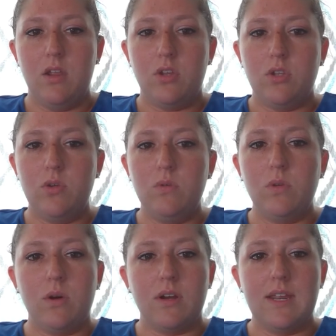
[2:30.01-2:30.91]
You,
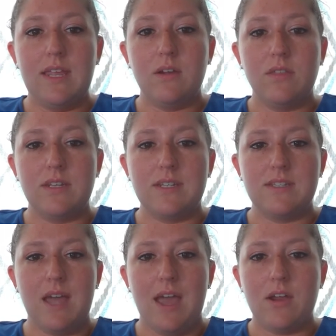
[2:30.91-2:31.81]
Lord, hear the
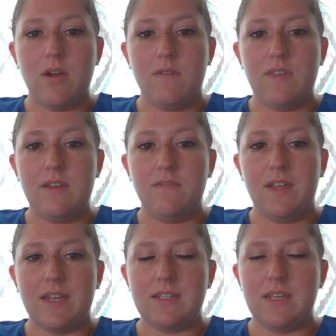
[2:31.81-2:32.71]
desire of the
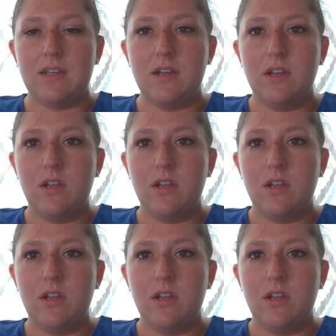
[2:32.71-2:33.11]
afflicted.